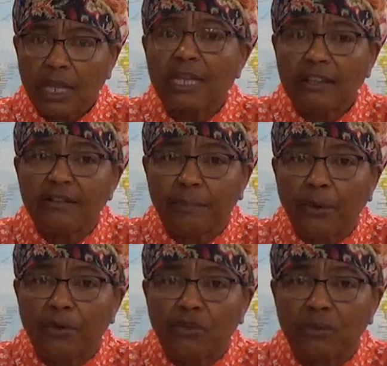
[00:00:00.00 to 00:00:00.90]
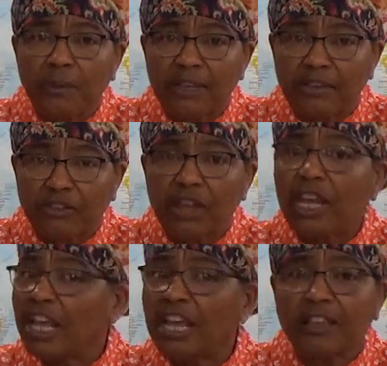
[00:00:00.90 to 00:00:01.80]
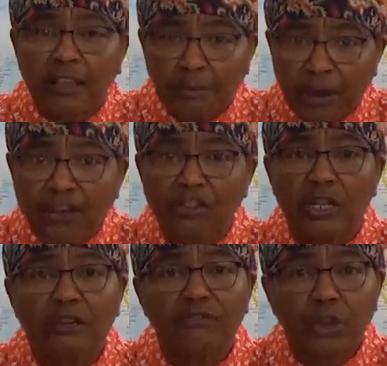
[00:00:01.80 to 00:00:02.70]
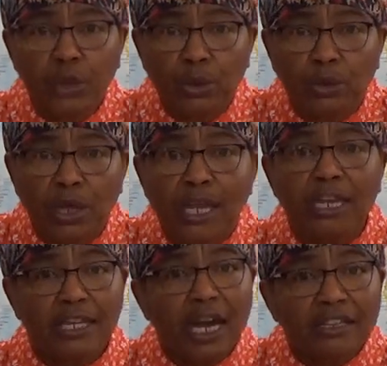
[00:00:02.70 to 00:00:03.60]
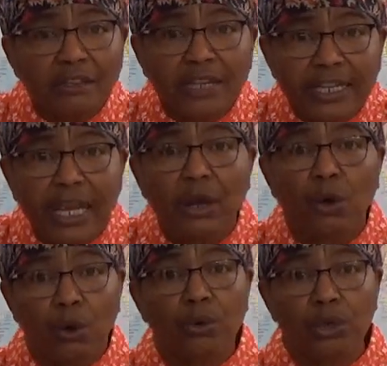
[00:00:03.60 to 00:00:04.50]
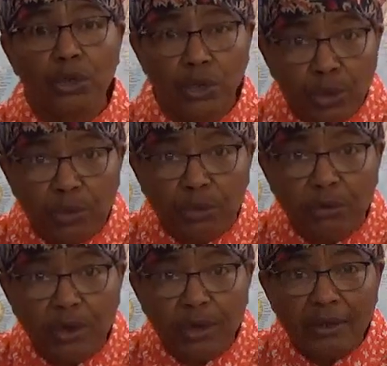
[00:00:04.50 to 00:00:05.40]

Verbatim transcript: It is a personal message. It's especially for you. Yah's looking down on you.